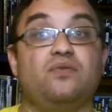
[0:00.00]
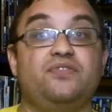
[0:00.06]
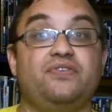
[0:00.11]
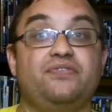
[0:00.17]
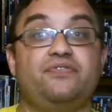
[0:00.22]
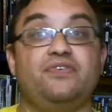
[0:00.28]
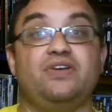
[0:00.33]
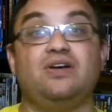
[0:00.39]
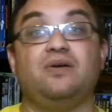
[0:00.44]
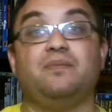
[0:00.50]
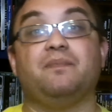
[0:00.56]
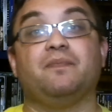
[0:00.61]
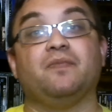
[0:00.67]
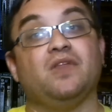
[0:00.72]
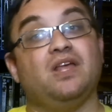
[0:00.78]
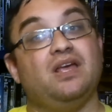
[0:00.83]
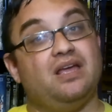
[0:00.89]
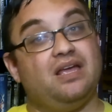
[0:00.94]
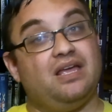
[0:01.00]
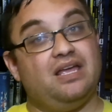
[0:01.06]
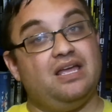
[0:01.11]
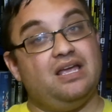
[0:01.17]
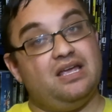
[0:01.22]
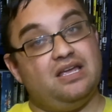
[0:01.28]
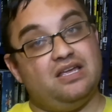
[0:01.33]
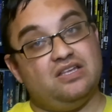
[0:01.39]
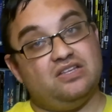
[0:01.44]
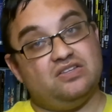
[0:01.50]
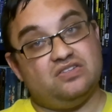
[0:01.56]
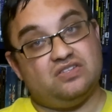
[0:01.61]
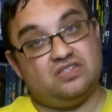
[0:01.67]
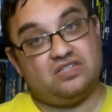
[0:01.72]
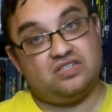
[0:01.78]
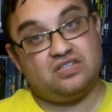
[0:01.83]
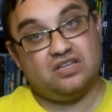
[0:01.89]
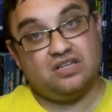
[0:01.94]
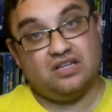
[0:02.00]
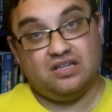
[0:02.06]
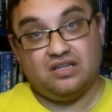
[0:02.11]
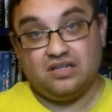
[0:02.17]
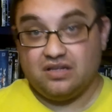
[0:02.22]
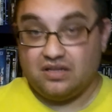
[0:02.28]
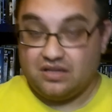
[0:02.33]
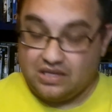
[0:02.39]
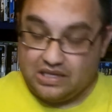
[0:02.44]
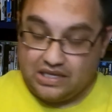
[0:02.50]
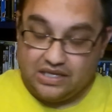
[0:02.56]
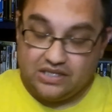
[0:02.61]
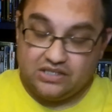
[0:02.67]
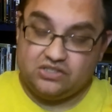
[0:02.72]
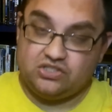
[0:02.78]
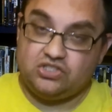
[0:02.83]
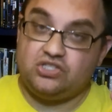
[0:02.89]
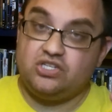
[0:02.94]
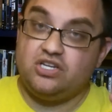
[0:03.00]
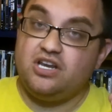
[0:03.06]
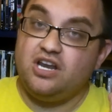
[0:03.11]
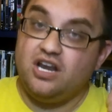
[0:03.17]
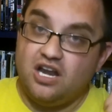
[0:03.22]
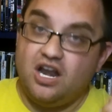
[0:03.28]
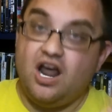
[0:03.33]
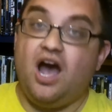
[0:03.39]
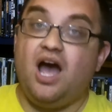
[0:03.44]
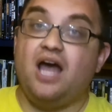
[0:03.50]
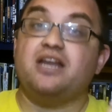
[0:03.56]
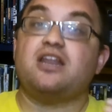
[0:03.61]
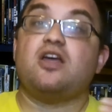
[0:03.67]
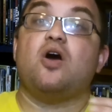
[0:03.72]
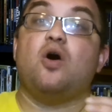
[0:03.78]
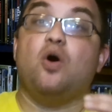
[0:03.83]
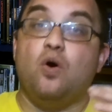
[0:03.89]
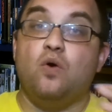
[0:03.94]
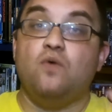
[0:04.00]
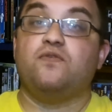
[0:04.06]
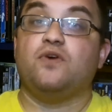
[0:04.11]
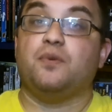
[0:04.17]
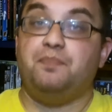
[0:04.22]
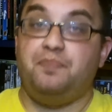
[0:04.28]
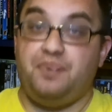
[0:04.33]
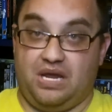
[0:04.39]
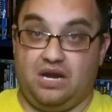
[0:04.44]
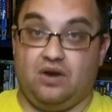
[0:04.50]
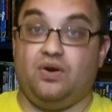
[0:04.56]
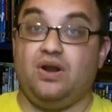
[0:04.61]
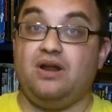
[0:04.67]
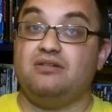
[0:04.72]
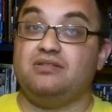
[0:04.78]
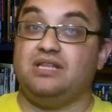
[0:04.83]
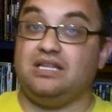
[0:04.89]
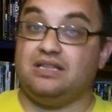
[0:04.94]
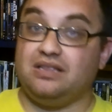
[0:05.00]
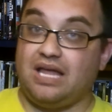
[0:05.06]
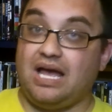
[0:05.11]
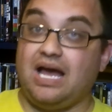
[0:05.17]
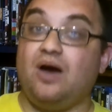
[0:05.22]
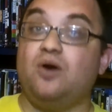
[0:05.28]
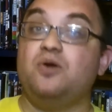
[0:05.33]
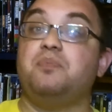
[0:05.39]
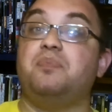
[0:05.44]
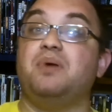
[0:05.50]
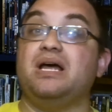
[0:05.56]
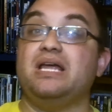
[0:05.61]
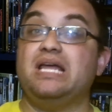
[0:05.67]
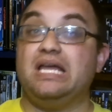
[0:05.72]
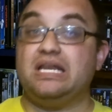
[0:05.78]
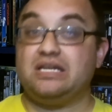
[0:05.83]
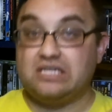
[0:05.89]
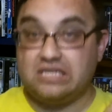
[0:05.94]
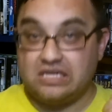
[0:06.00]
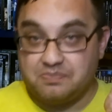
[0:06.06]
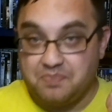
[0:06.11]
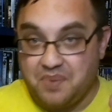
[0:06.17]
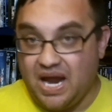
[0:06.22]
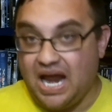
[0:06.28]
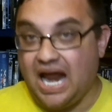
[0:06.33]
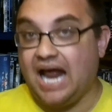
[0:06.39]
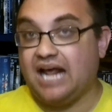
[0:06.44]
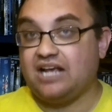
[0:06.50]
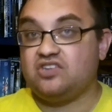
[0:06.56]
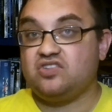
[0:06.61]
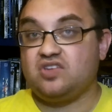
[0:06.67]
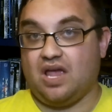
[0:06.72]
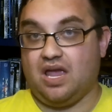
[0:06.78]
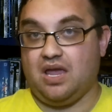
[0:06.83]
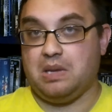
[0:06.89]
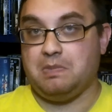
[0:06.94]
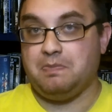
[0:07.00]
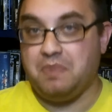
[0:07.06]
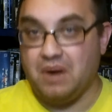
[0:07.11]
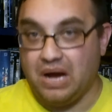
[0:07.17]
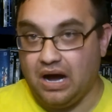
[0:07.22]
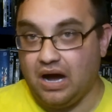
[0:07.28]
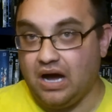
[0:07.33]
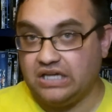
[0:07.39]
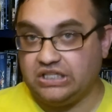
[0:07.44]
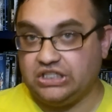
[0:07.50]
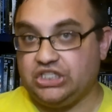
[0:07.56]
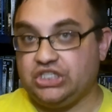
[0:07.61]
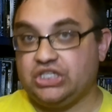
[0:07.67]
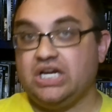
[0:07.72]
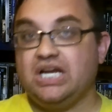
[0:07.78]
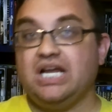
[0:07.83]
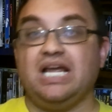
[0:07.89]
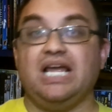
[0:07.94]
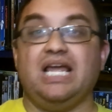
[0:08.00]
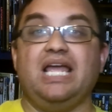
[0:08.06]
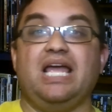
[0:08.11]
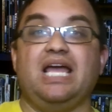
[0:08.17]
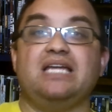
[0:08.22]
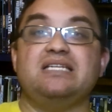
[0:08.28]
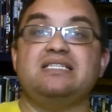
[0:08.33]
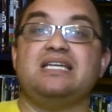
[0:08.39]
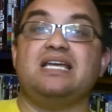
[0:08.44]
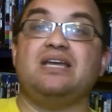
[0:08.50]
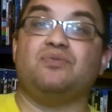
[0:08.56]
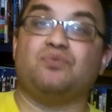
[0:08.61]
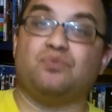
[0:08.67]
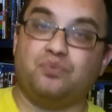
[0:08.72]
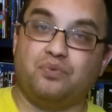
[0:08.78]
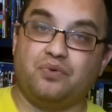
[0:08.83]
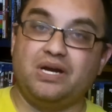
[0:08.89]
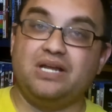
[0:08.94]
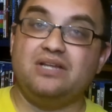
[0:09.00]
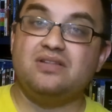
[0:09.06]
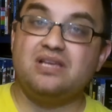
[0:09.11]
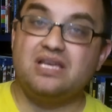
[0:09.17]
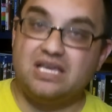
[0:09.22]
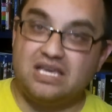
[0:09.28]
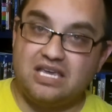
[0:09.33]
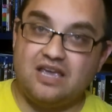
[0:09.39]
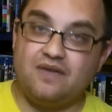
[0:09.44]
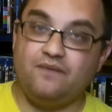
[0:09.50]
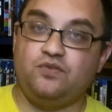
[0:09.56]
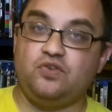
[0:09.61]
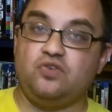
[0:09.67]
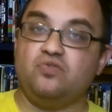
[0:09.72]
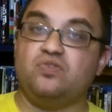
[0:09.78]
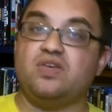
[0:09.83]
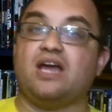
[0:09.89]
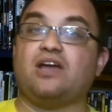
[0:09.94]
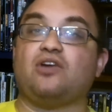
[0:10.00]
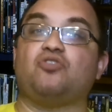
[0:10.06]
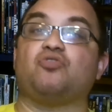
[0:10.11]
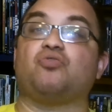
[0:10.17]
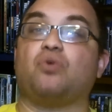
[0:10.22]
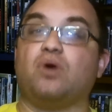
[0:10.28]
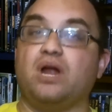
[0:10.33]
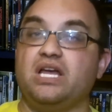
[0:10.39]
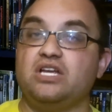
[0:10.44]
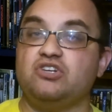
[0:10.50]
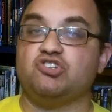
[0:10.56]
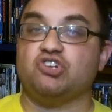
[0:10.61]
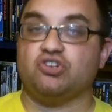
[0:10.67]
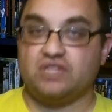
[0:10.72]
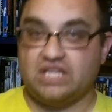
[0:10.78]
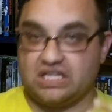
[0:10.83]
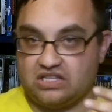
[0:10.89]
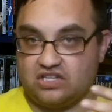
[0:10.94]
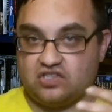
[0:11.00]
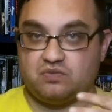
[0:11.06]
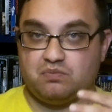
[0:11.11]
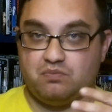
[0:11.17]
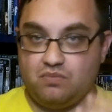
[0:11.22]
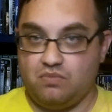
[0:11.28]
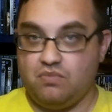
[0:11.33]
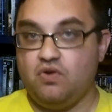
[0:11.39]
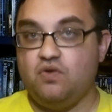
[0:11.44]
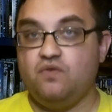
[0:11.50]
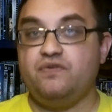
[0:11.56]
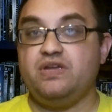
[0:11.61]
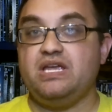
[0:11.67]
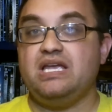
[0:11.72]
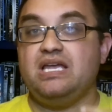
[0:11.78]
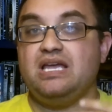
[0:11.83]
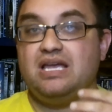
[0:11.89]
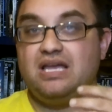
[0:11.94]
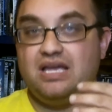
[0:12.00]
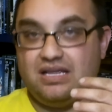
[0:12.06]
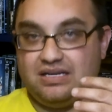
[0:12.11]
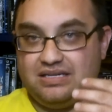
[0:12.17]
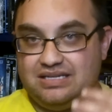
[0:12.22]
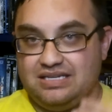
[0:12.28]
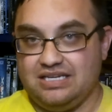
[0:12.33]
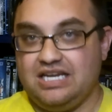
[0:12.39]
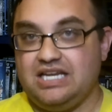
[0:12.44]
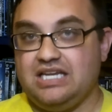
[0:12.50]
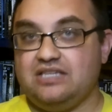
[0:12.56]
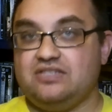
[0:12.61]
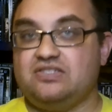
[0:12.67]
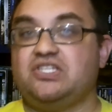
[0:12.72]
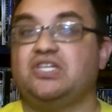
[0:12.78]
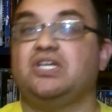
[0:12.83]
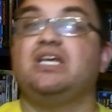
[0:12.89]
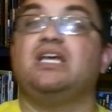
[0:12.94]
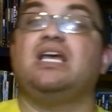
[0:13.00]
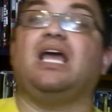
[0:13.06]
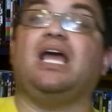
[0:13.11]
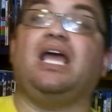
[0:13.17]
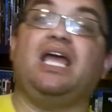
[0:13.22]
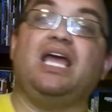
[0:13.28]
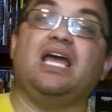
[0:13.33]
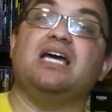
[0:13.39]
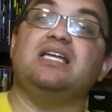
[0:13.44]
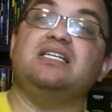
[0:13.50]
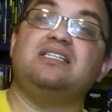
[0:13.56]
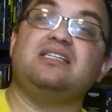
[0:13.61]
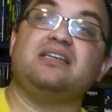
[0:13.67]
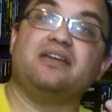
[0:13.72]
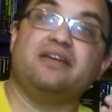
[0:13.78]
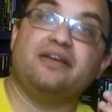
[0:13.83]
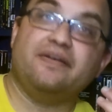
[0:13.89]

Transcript: of the film, it is not overbearingly loud, but it packs a punch, and it really gives you that grandeur that this movie needs. And